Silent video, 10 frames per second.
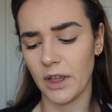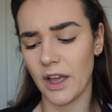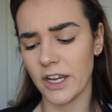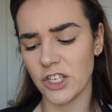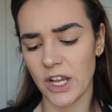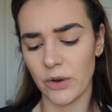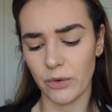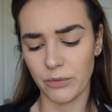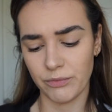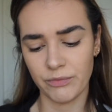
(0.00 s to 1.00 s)

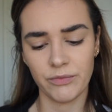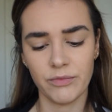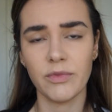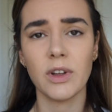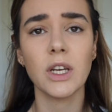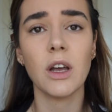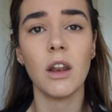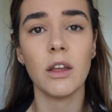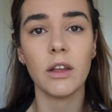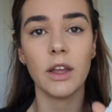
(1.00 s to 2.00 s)
eyeshadow
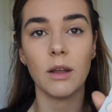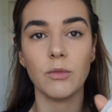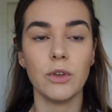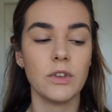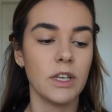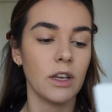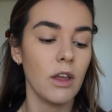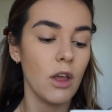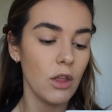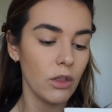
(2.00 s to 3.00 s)
color and I'm using
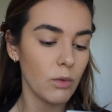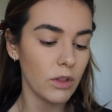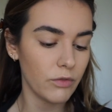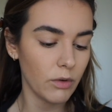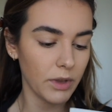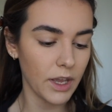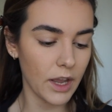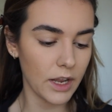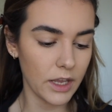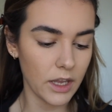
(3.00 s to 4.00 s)
the one from
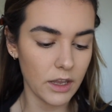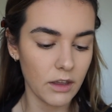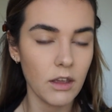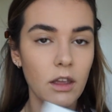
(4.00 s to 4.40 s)
Kylie,